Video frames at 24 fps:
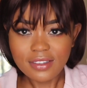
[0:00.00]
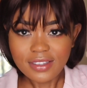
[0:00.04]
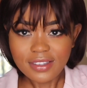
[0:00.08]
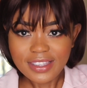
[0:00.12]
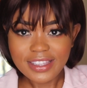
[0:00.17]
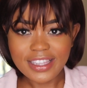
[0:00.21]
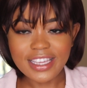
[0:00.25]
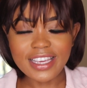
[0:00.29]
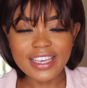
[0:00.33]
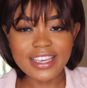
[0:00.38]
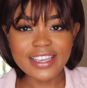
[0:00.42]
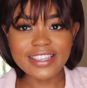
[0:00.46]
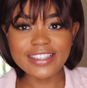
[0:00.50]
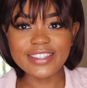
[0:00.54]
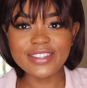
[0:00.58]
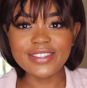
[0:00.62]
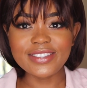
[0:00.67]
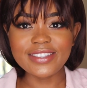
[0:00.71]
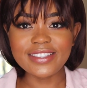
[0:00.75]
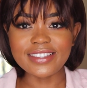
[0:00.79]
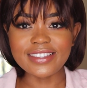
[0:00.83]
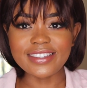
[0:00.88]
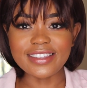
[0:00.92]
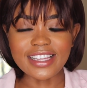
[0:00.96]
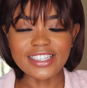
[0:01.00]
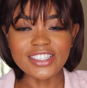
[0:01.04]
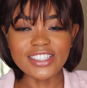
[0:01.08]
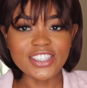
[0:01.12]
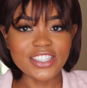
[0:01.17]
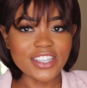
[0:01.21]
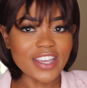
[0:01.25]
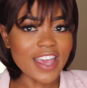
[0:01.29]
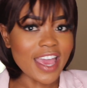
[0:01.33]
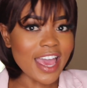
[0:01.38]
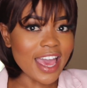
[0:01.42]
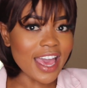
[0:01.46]
thingies that
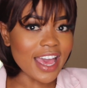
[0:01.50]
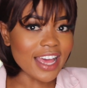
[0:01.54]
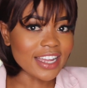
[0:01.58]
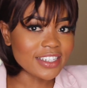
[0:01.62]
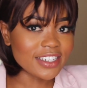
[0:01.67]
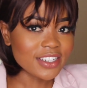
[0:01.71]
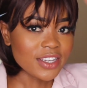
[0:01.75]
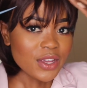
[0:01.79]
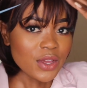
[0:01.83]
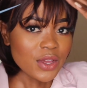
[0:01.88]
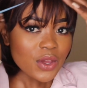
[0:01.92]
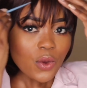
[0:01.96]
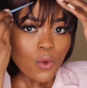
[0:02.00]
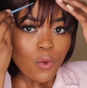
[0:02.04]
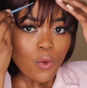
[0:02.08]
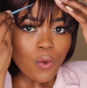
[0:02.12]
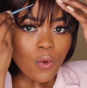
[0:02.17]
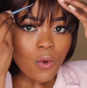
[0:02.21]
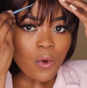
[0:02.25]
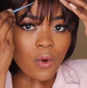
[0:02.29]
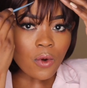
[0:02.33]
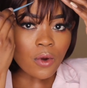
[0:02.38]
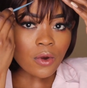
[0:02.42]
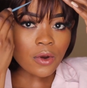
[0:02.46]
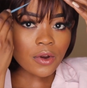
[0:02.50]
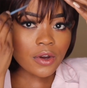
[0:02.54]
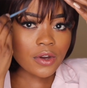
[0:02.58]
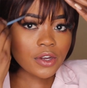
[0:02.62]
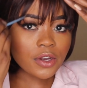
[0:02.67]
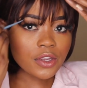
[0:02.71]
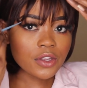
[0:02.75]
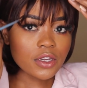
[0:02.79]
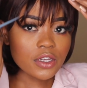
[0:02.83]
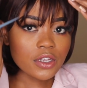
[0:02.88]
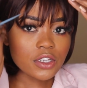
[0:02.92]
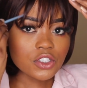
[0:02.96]
she had, or
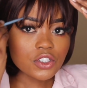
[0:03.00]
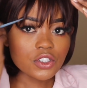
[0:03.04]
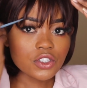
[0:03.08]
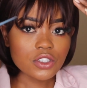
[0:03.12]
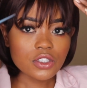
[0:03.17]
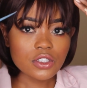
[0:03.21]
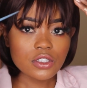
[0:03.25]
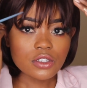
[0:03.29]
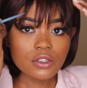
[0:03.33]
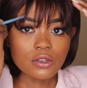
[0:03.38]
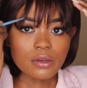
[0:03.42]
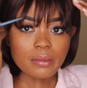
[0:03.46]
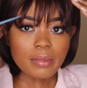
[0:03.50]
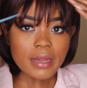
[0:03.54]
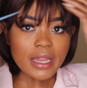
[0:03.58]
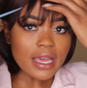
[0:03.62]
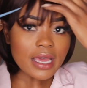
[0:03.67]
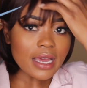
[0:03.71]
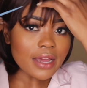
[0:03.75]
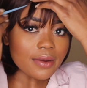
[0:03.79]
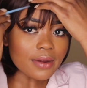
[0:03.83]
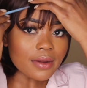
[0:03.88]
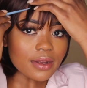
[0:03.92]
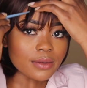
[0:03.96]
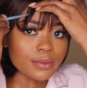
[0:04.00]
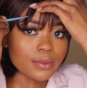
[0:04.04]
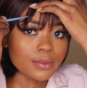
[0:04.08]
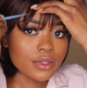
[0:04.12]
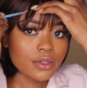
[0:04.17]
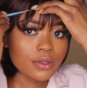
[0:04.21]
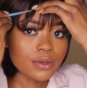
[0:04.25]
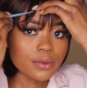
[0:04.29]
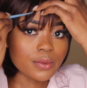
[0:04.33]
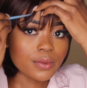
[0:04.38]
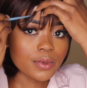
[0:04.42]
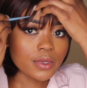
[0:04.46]
you can just, you know, play around
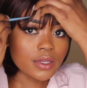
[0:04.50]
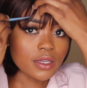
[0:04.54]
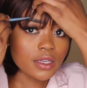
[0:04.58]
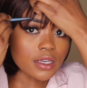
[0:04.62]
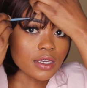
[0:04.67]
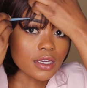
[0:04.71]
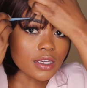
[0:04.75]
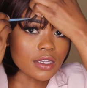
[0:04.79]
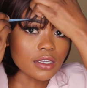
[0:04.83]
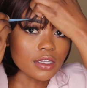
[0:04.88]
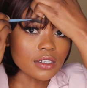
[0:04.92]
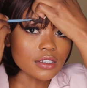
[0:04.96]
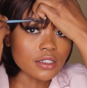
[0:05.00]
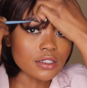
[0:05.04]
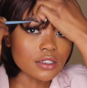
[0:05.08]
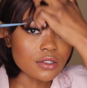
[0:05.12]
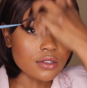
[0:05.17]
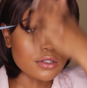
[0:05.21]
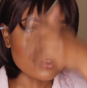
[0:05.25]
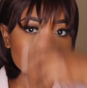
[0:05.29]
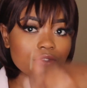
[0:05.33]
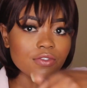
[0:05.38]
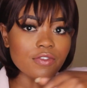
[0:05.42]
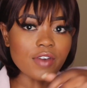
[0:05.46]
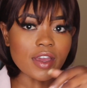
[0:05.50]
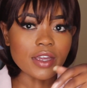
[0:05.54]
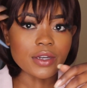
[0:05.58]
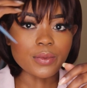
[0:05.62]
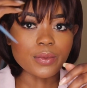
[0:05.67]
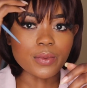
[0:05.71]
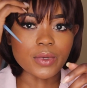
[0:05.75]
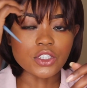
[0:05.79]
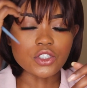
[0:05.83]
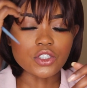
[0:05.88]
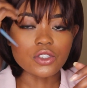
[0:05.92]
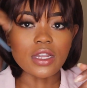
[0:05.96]
with your wig and, you know, find
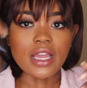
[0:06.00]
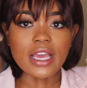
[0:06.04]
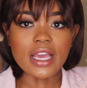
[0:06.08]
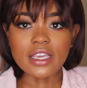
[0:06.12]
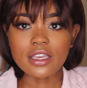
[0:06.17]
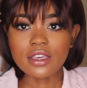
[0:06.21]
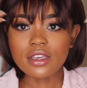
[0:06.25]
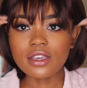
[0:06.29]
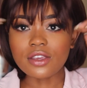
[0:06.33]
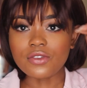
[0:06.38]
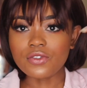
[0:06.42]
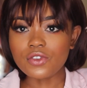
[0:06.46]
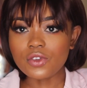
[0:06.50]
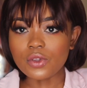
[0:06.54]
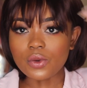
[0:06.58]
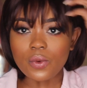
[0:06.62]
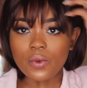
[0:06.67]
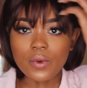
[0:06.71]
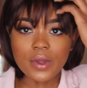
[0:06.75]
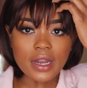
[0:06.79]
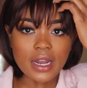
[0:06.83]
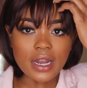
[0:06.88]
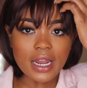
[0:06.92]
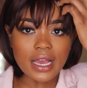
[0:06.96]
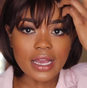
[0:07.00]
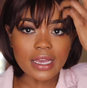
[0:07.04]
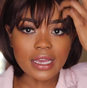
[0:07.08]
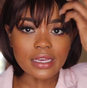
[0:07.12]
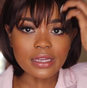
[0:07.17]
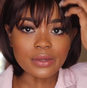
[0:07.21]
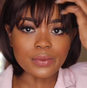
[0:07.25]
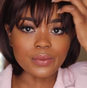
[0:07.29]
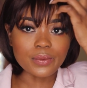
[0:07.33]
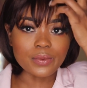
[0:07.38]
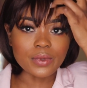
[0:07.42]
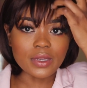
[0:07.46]
what you like. If you don't want to like
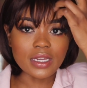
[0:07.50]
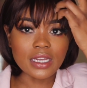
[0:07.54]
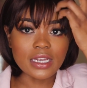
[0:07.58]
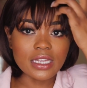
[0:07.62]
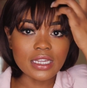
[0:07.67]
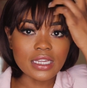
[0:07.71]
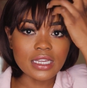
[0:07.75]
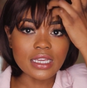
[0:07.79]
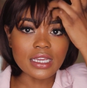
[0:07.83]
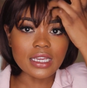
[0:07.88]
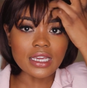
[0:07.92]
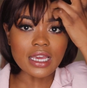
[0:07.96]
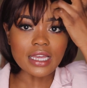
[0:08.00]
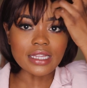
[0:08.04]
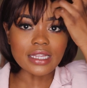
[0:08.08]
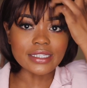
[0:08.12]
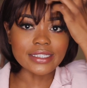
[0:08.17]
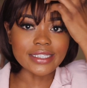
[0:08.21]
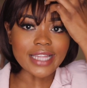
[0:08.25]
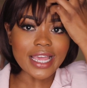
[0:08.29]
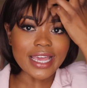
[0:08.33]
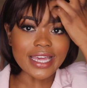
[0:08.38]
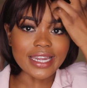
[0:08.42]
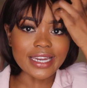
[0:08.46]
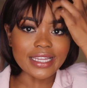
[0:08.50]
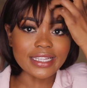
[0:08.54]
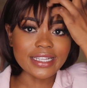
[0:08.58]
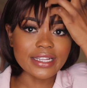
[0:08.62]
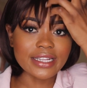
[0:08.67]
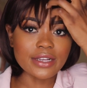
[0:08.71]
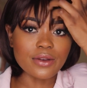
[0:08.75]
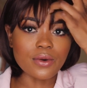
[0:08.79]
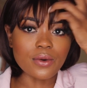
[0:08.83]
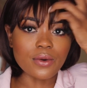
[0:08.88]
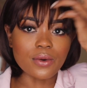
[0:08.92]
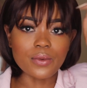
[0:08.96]
really
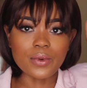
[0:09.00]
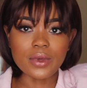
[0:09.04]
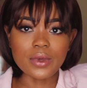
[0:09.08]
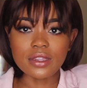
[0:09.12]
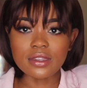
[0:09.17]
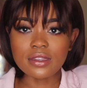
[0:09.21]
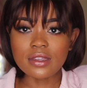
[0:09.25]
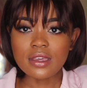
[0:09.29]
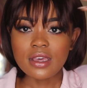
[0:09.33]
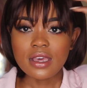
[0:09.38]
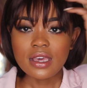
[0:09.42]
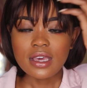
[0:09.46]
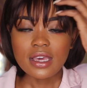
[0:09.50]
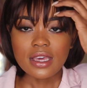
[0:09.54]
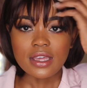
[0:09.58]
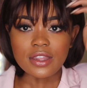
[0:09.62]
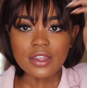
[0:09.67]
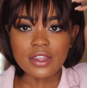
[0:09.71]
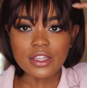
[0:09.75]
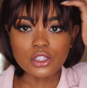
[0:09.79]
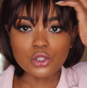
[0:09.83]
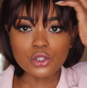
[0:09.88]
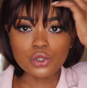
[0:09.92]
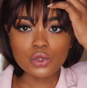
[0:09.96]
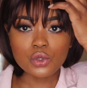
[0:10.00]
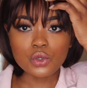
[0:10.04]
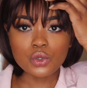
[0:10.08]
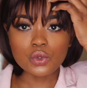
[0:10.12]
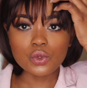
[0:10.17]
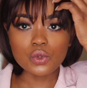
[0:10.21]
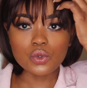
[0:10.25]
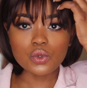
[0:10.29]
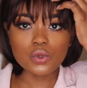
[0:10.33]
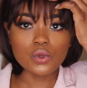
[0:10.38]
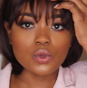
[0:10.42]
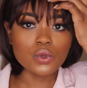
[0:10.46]
directly go with the
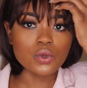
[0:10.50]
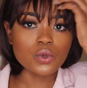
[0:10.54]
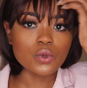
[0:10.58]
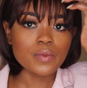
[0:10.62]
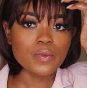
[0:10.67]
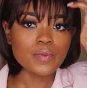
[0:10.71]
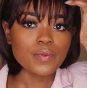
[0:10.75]
two